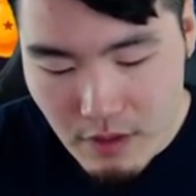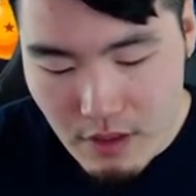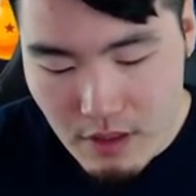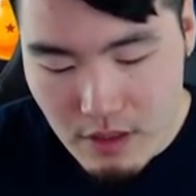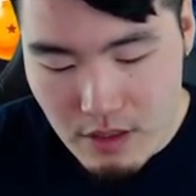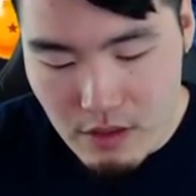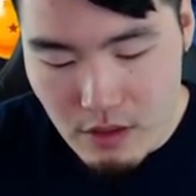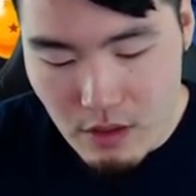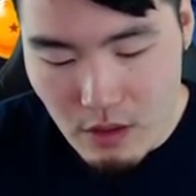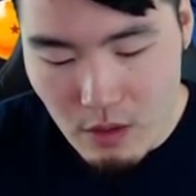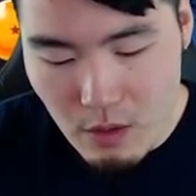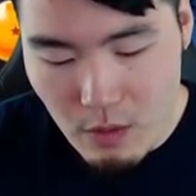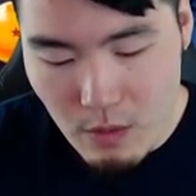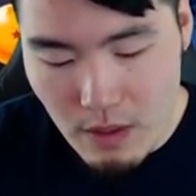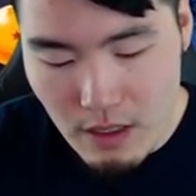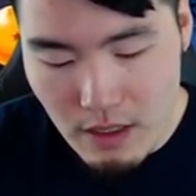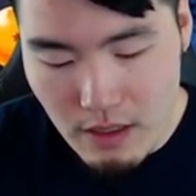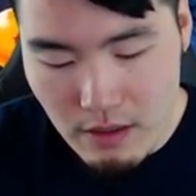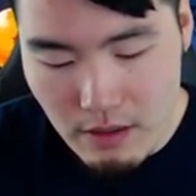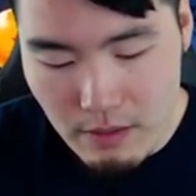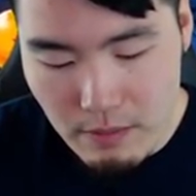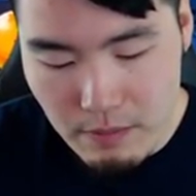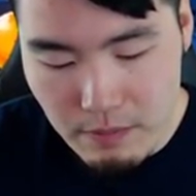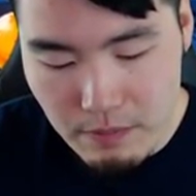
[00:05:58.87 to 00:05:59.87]
So
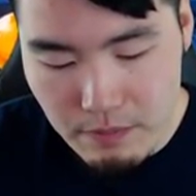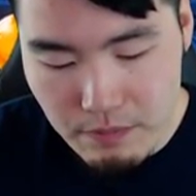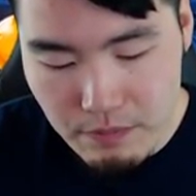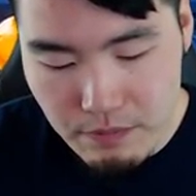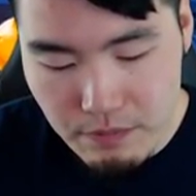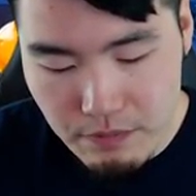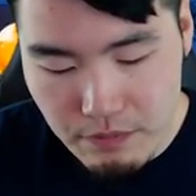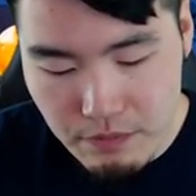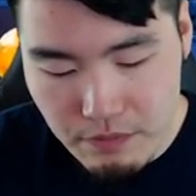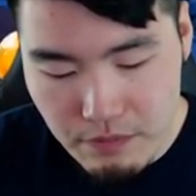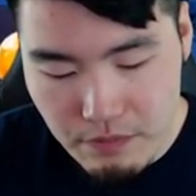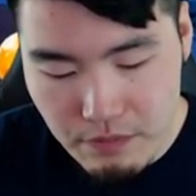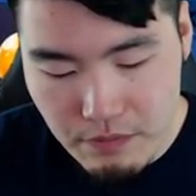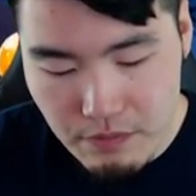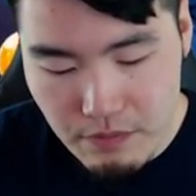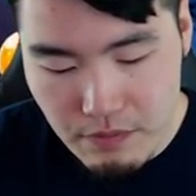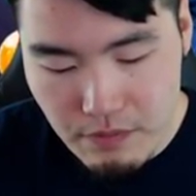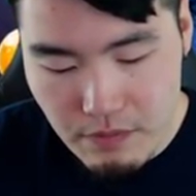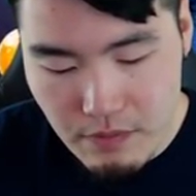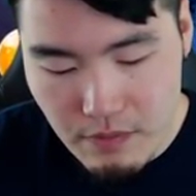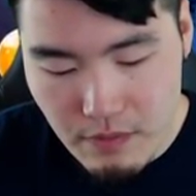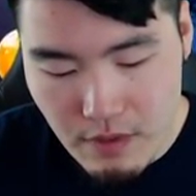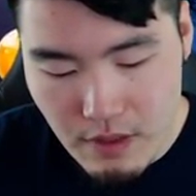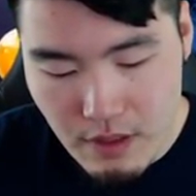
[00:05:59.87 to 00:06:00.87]
um,
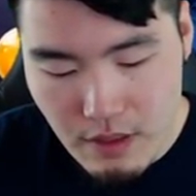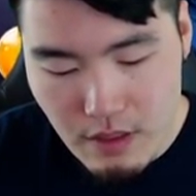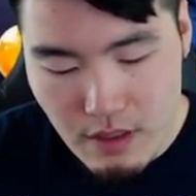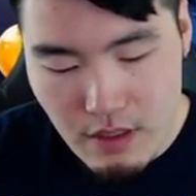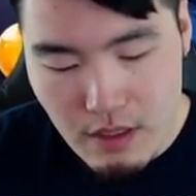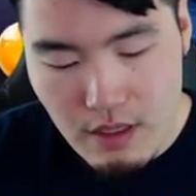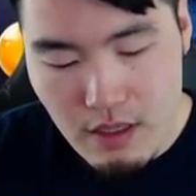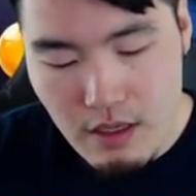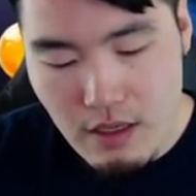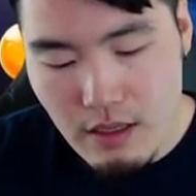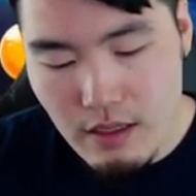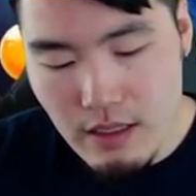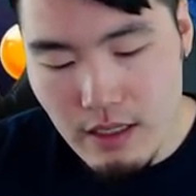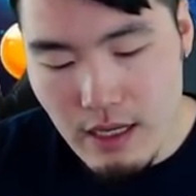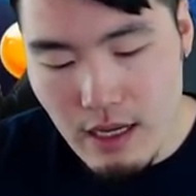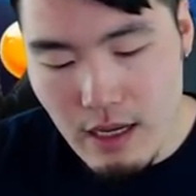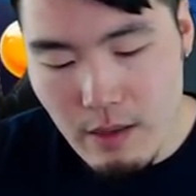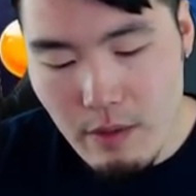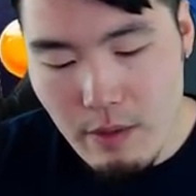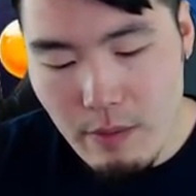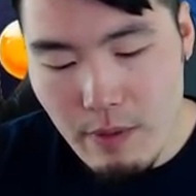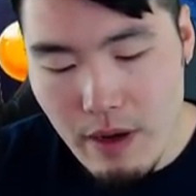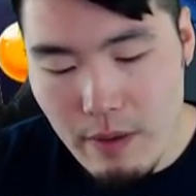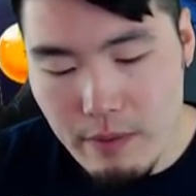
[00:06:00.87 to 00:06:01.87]
yeah, I'm
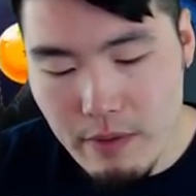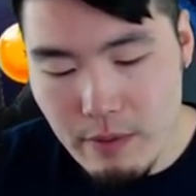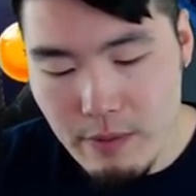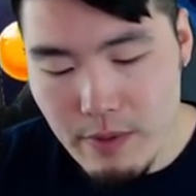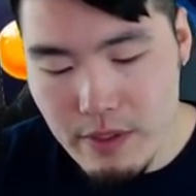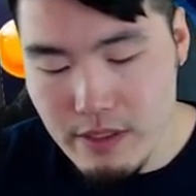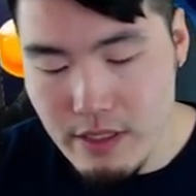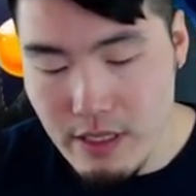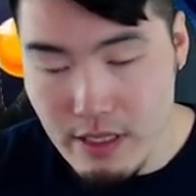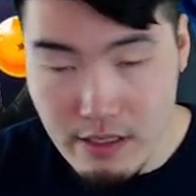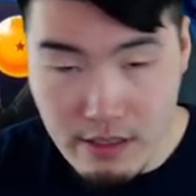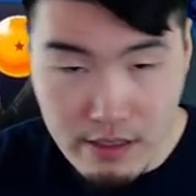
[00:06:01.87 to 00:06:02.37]
gonna pop the Princess